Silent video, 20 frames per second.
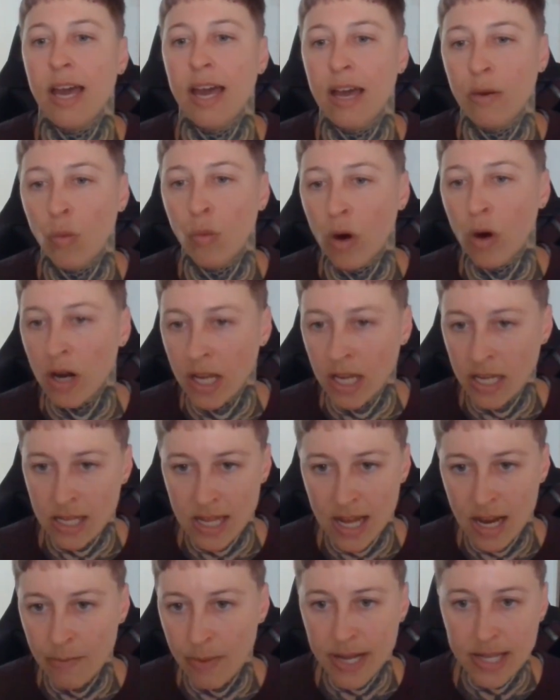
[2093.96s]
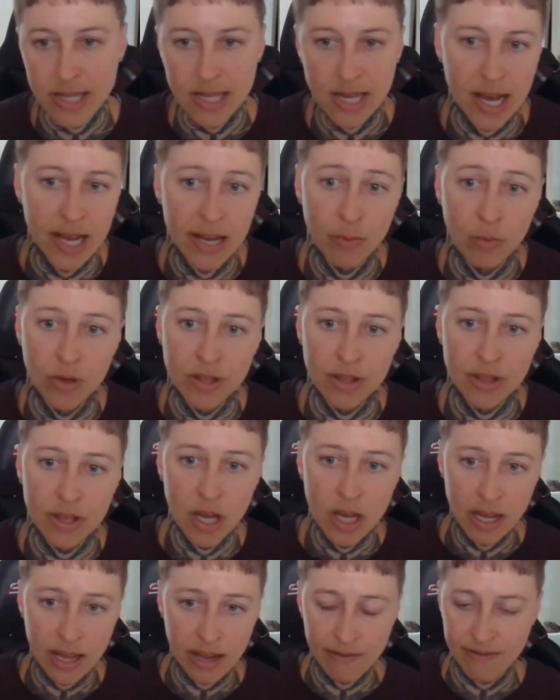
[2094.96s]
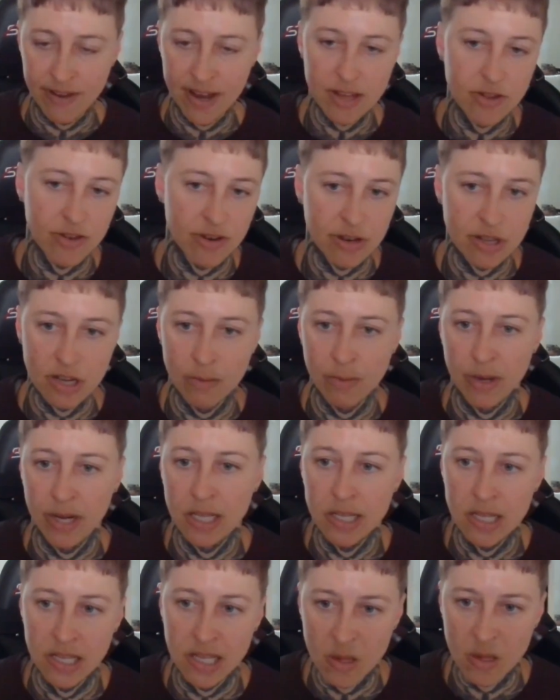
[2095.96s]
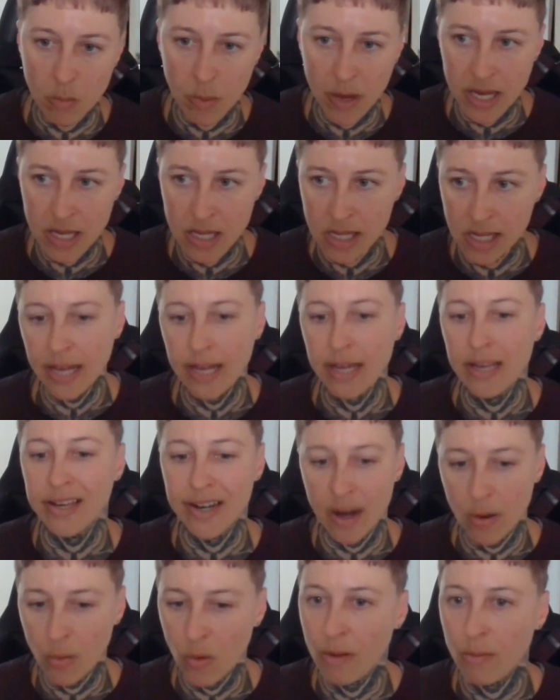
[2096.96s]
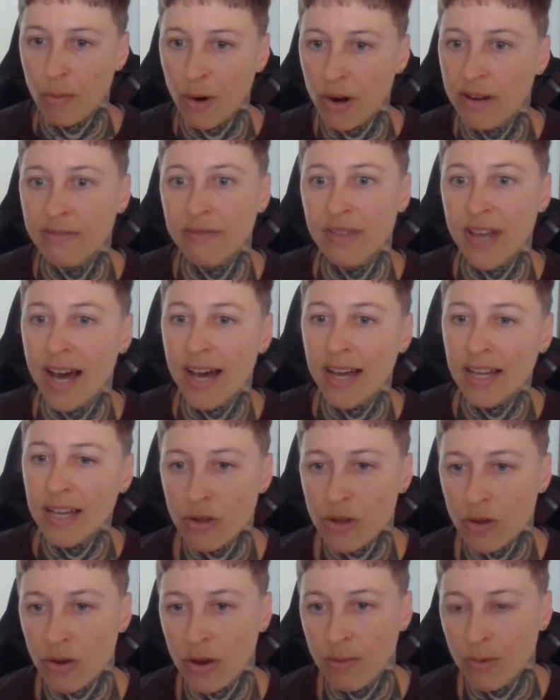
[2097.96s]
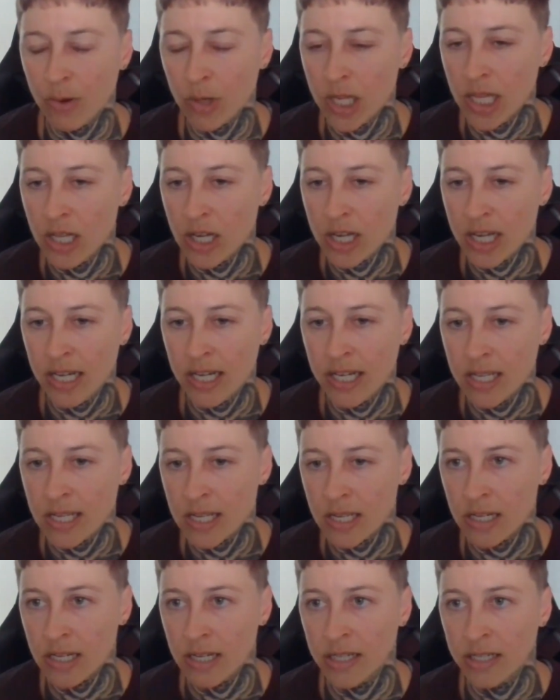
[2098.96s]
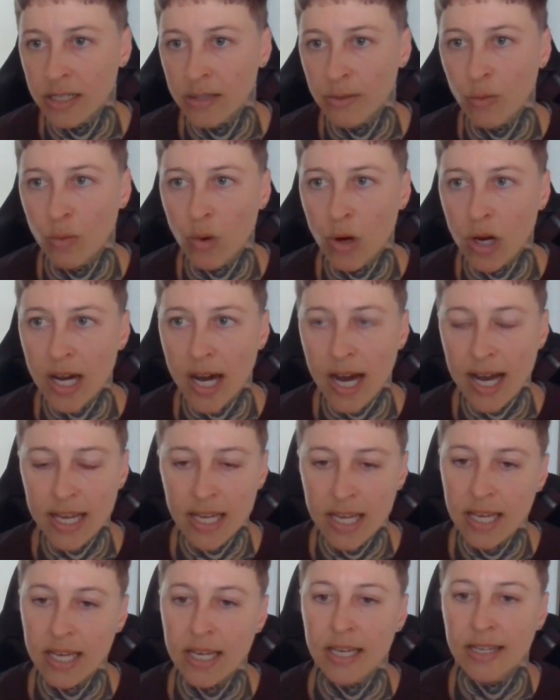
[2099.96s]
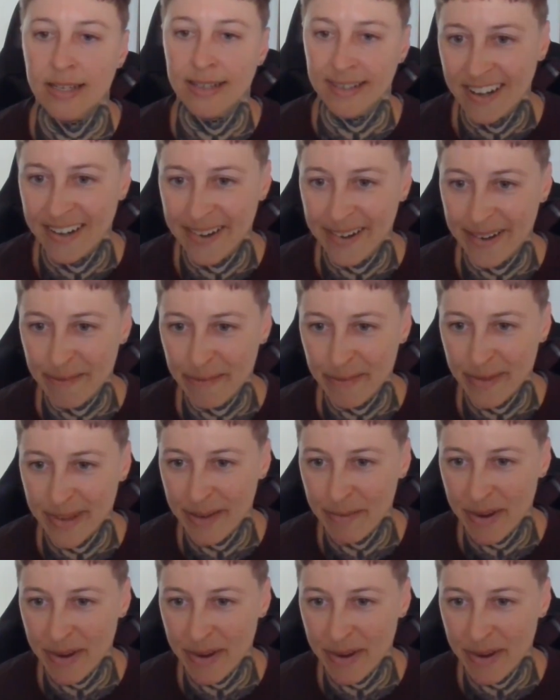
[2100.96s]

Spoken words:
and working side by side with investors coming into the space, and I want more of that. So I'm really looking into what I can get